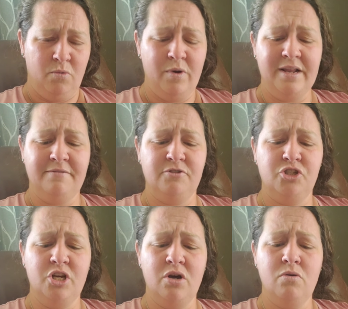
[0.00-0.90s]
What if
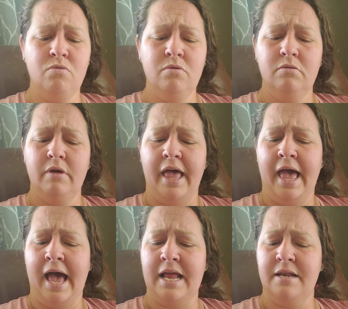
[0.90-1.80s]
Joe
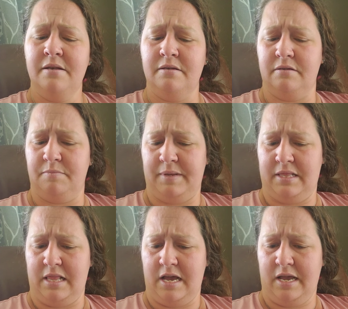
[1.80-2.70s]
hadn't
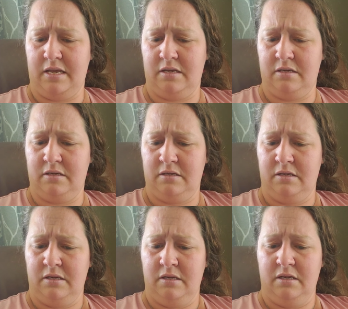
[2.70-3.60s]
been lying?
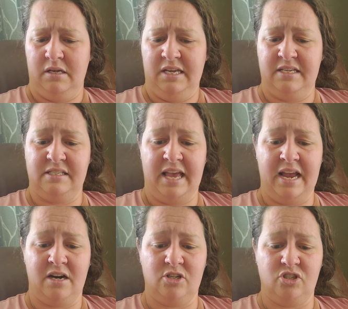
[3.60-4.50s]
His
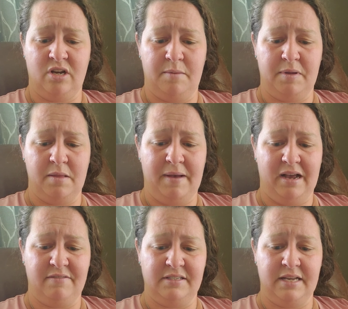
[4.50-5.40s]
hair stood up on the
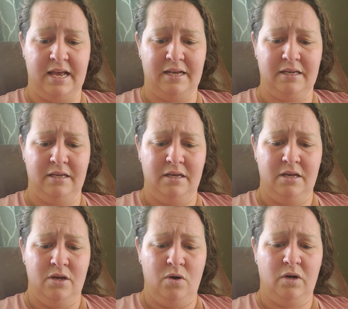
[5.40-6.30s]
back of his neck.
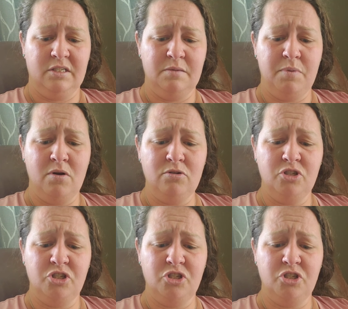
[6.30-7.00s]
Or suppose